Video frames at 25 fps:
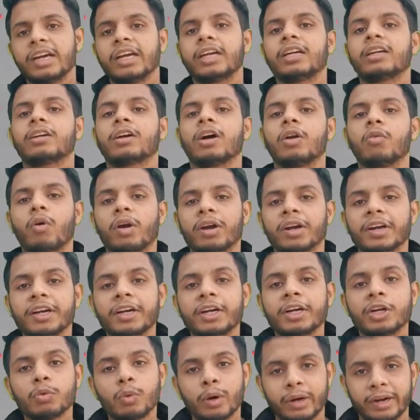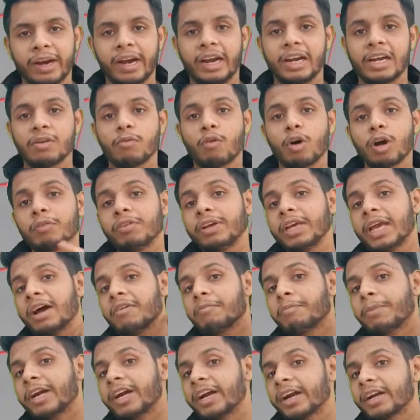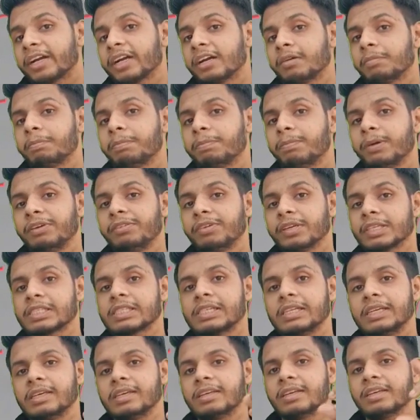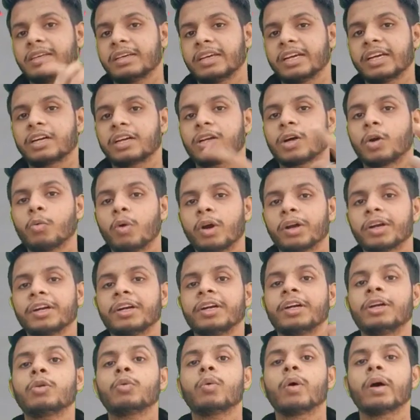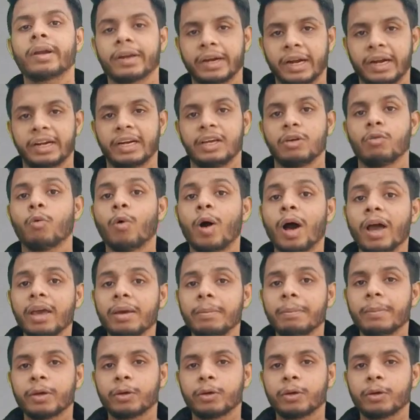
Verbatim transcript: it converted into a reality. What we have predicted previously, it converted into a reality. Why?